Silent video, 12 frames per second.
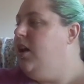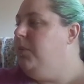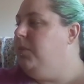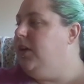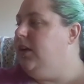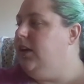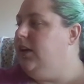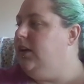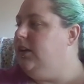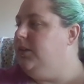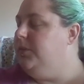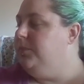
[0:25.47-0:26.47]
But
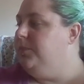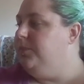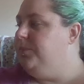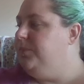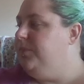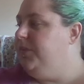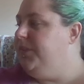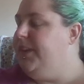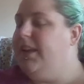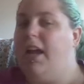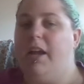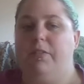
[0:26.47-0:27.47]

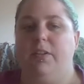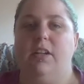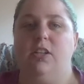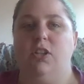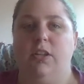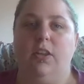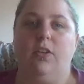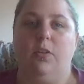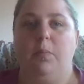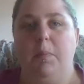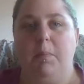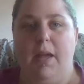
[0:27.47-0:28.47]
I finished the
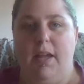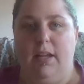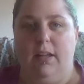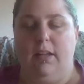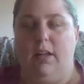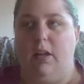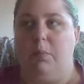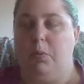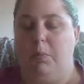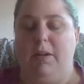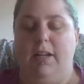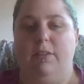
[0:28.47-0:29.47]
Urban
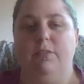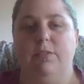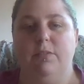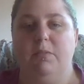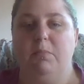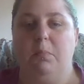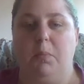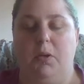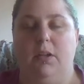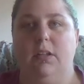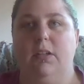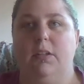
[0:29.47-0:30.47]
Primitive
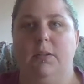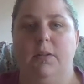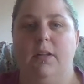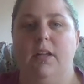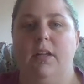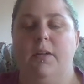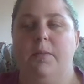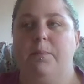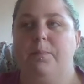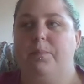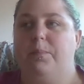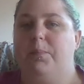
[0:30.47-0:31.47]
book.
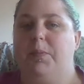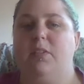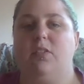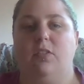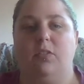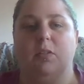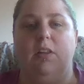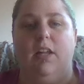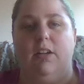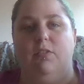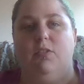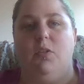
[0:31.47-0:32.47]
There's also a lot
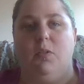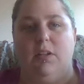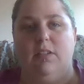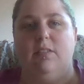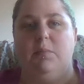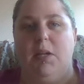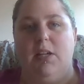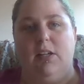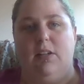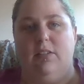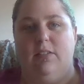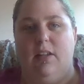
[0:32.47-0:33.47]
of noise
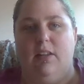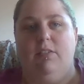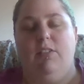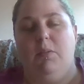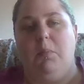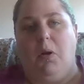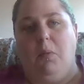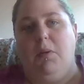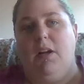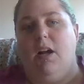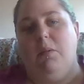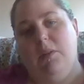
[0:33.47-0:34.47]
because I live in an apartment
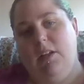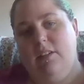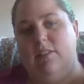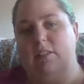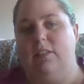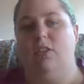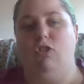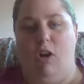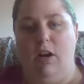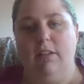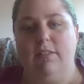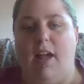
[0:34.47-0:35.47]
complex and
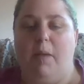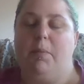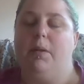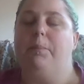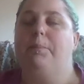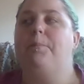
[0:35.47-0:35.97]
trucks happen.